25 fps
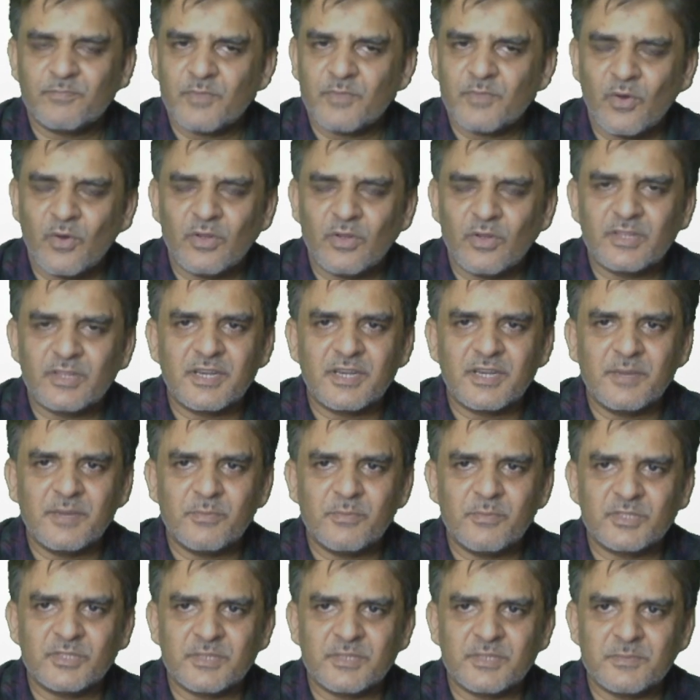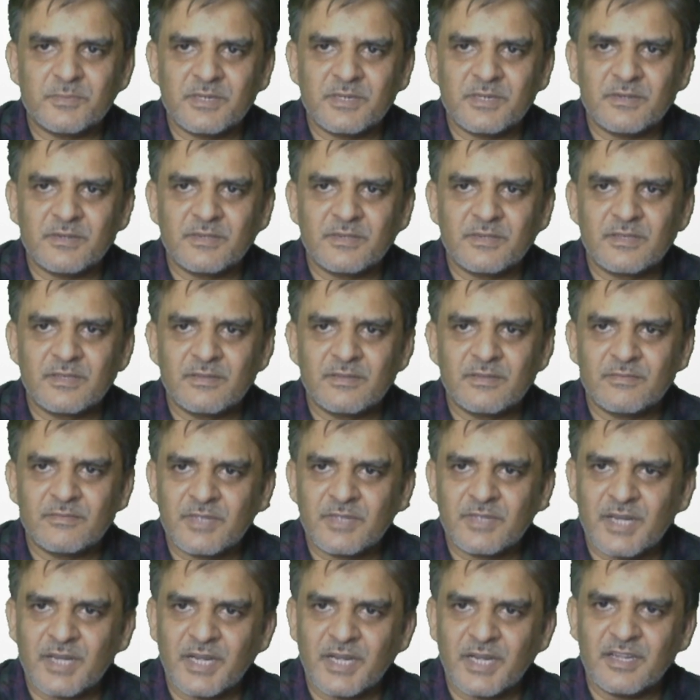all three possible
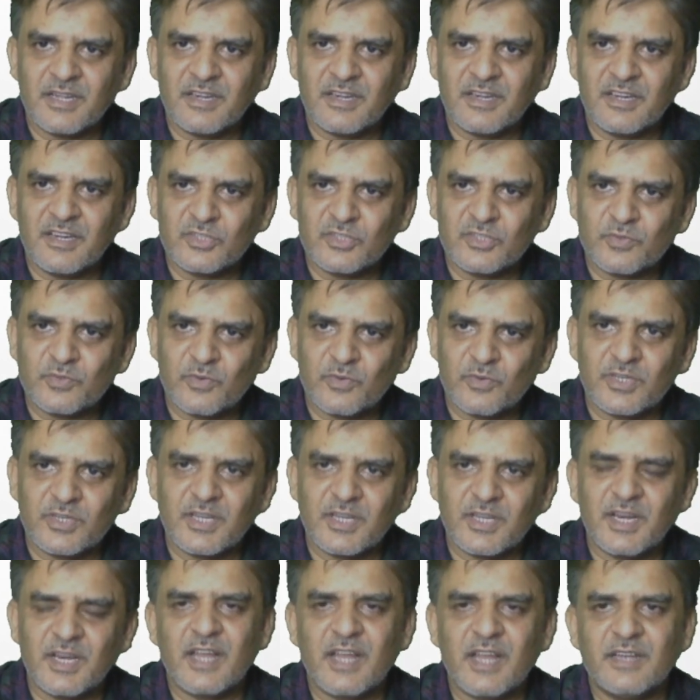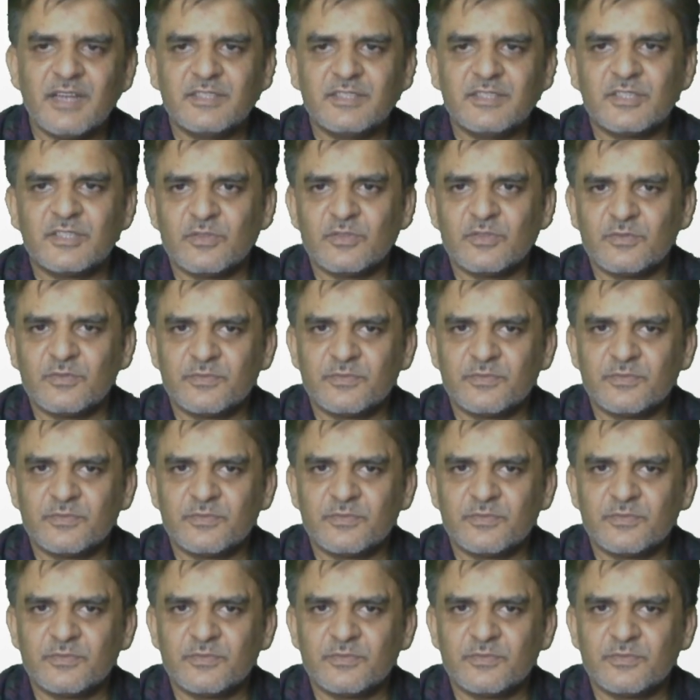criteria for the analysis of